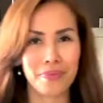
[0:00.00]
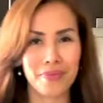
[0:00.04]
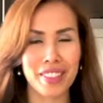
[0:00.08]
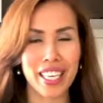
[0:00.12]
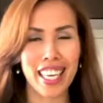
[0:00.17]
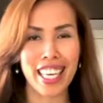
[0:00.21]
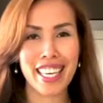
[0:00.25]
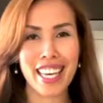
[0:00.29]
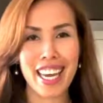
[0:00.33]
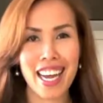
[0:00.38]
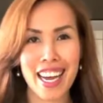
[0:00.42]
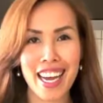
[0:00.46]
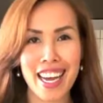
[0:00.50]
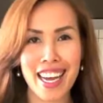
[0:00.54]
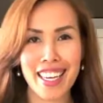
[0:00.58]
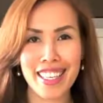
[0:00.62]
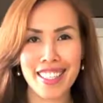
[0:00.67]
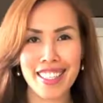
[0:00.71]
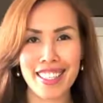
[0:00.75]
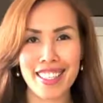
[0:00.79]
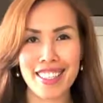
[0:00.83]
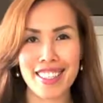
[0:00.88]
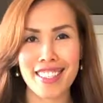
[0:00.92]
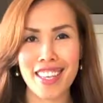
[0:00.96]
Hey
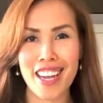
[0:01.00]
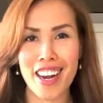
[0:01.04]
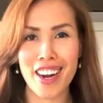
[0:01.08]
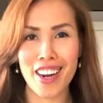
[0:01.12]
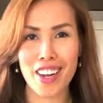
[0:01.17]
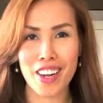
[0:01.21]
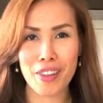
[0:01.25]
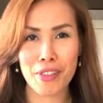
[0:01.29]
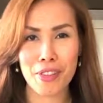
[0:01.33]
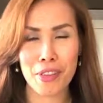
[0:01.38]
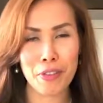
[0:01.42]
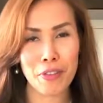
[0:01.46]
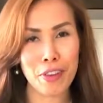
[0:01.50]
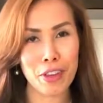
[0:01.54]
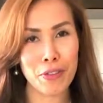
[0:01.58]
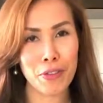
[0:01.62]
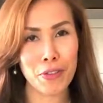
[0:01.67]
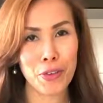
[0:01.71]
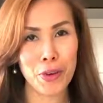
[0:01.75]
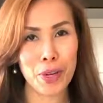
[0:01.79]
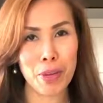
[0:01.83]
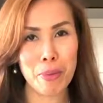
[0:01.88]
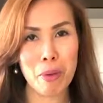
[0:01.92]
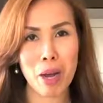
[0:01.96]
guys, it's Sarah of the
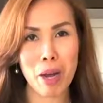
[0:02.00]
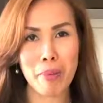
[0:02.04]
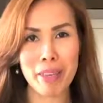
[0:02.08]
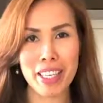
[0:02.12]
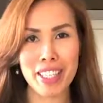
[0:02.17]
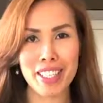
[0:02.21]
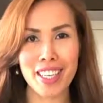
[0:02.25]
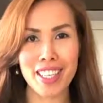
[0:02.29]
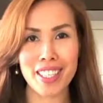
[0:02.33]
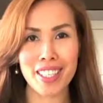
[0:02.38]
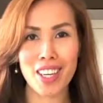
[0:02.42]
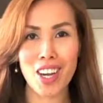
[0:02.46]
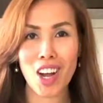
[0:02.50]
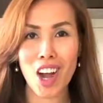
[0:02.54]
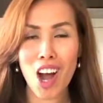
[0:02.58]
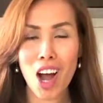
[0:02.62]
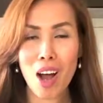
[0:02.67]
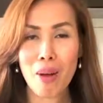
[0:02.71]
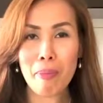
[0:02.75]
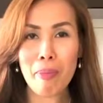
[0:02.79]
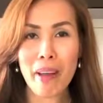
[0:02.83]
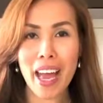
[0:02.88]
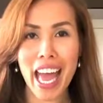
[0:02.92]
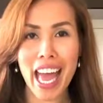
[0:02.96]

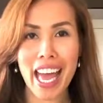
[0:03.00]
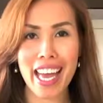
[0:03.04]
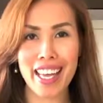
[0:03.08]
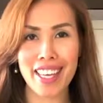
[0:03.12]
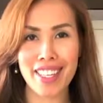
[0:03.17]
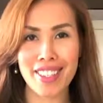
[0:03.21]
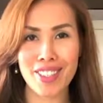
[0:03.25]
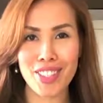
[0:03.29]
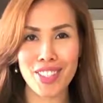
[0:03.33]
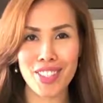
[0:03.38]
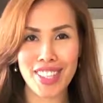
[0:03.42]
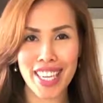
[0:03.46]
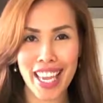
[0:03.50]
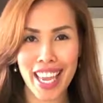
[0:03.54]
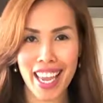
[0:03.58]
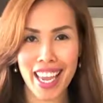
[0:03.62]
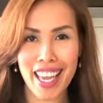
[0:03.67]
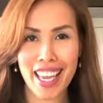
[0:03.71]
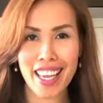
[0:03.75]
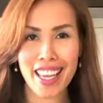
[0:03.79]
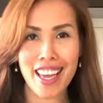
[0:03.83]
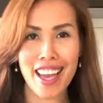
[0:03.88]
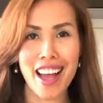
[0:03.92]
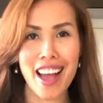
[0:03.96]
FitFoodieMommy.com, and
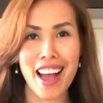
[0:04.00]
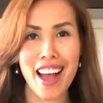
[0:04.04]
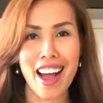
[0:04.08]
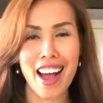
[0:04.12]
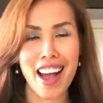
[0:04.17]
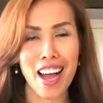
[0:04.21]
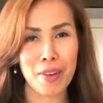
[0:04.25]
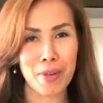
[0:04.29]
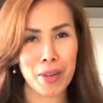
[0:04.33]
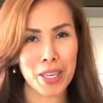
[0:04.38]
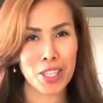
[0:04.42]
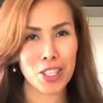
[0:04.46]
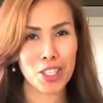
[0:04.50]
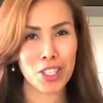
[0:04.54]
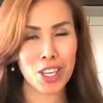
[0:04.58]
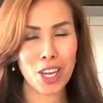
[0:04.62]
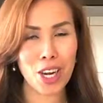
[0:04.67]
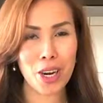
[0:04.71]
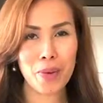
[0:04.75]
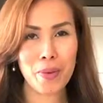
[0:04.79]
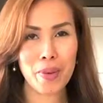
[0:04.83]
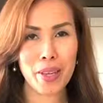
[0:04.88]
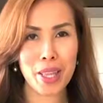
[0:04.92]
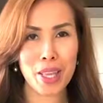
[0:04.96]
today I want to
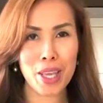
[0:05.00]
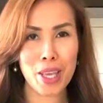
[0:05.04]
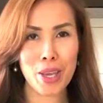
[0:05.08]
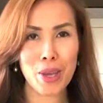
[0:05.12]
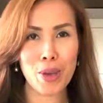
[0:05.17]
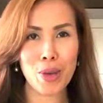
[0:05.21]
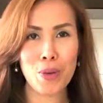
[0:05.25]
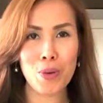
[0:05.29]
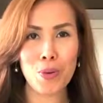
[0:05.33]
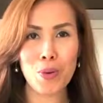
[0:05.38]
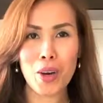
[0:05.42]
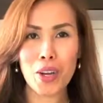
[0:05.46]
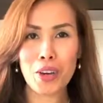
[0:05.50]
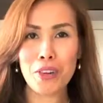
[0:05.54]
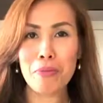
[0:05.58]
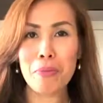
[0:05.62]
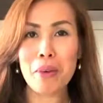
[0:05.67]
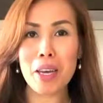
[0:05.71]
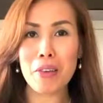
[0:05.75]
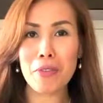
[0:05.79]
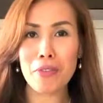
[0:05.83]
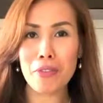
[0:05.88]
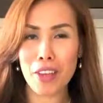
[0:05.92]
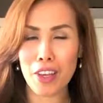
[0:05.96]
share with you one of
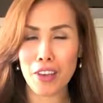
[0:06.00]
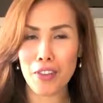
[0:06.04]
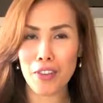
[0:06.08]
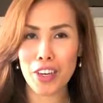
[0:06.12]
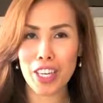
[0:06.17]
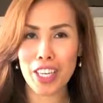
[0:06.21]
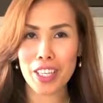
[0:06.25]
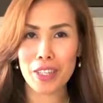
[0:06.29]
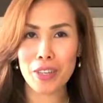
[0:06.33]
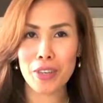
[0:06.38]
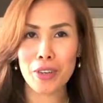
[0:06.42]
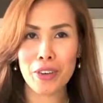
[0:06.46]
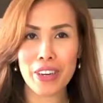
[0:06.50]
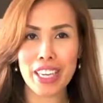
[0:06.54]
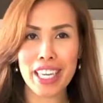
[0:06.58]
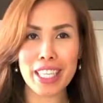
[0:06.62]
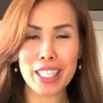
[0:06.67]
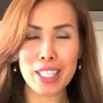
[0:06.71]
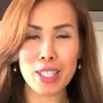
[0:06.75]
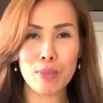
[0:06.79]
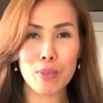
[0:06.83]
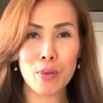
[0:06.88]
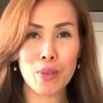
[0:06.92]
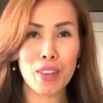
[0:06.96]
my favorite green
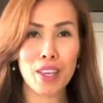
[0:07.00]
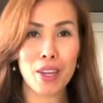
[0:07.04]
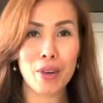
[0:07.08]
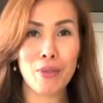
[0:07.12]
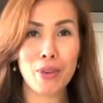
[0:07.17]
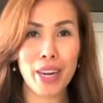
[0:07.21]
smoothie